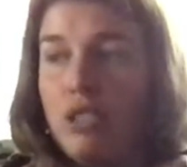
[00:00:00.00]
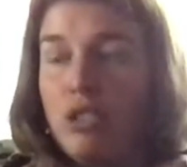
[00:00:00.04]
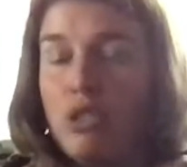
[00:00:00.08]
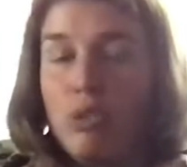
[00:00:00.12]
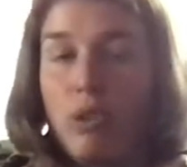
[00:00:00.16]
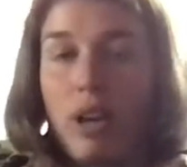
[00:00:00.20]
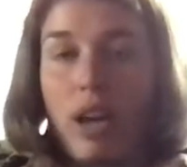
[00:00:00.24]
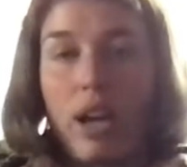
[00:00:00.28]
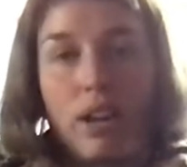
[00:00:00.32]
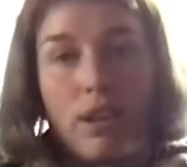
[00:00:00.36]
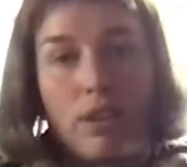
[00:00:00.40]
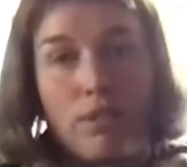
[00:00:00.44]
to
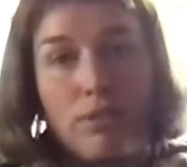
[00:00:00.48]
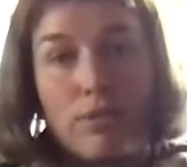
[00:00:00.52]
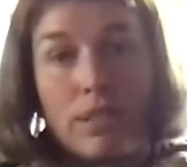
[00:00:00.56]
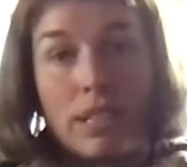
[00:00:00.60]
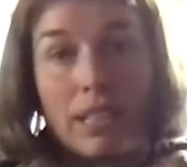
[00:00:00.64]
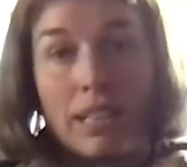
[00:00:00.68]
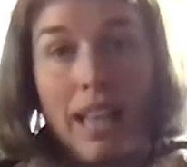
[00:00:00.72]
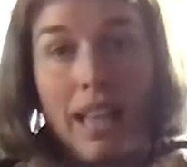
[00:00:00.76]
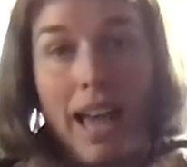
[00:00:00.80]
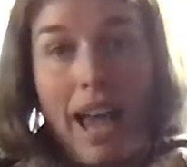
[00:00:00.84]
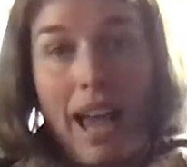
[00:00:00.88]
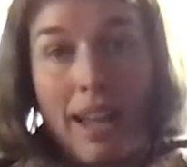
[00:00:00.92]
kind of
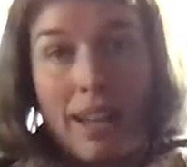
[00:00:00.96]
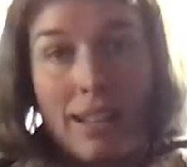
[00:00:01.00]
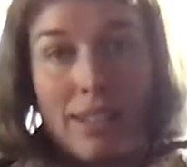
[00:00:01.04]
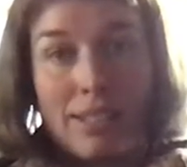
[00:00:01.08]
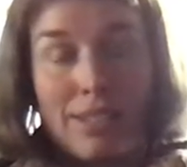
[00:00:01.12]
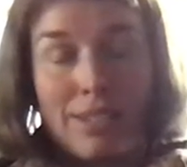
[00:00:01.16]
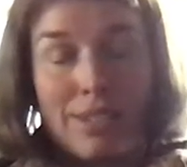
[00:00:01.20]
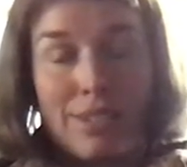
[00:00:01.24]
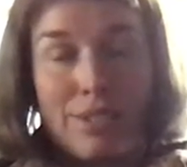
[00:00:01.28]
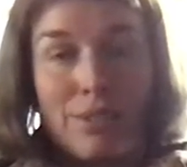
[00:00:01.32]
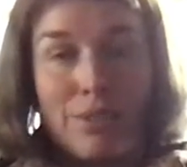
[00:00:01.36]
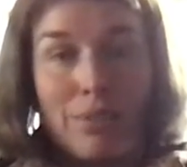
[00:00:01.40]
relax
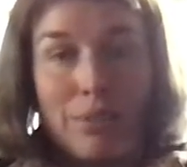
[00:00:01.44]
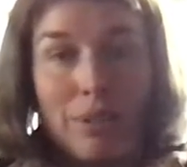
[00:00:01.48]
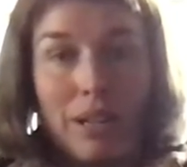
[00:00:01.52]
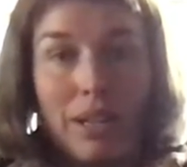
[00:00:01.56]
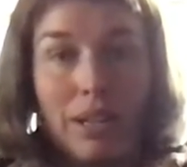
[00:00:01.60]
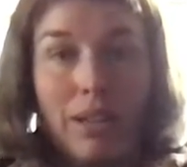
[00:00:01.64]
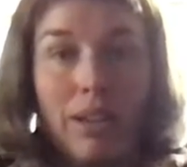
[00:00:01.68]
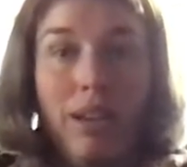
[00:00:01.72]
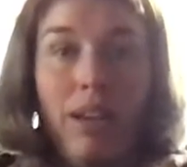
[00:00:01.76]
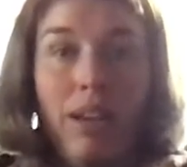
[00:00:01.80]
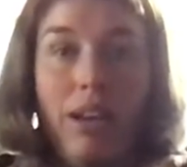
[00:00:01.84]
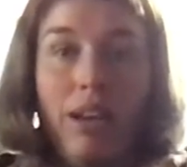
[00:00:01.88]
into it.
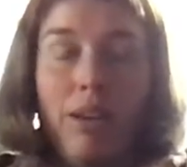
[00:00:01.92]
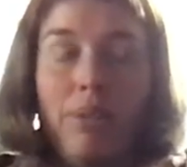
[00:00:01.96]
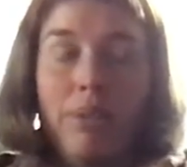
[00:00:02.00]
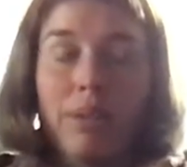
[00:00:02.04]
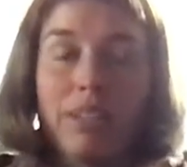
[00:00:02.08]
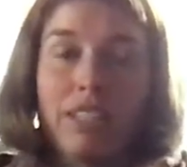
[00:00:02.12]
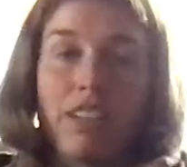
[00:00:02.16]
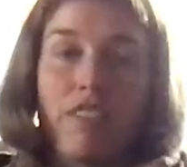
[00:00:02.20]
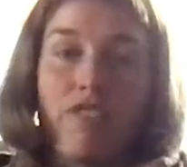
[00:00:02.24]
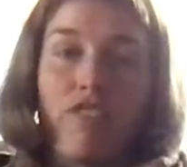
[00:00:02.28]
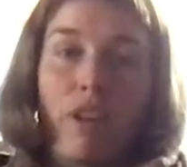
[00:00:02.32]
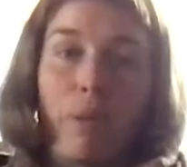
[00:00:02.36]

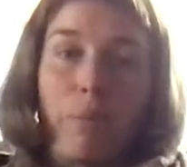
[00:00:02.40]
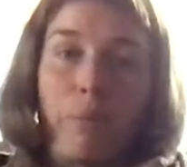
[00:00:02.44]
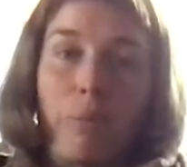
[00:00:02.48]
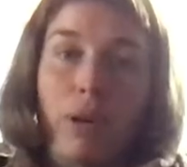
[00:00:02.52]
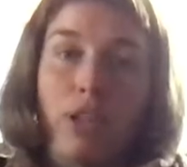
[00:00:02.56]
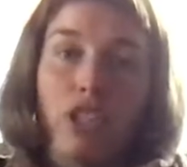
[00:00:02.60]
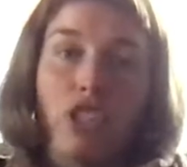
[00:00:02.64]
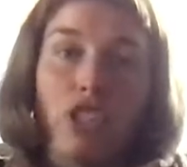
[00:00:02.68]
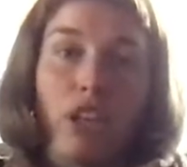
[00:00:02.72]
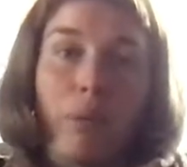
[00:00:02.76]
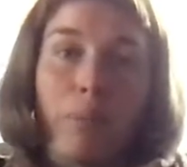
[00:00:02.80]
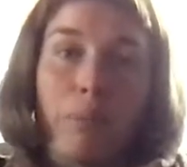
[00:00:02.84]
Whereas if you're
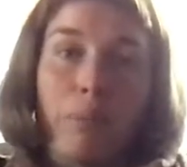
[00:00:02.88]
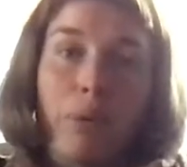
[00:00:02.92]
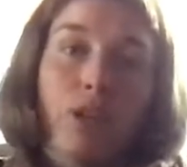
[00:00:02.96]
pushing,